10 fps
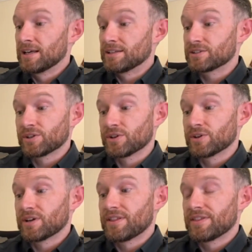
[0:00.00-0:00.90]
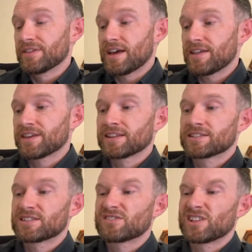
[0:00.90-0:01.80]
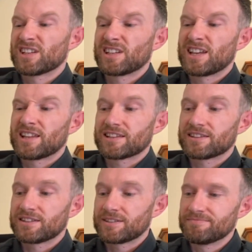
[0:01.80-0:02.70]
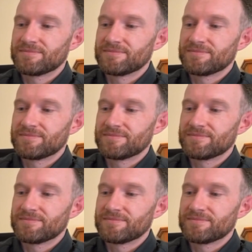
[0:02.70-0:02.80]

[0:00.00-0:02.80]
So I think this is really, yeah, like the,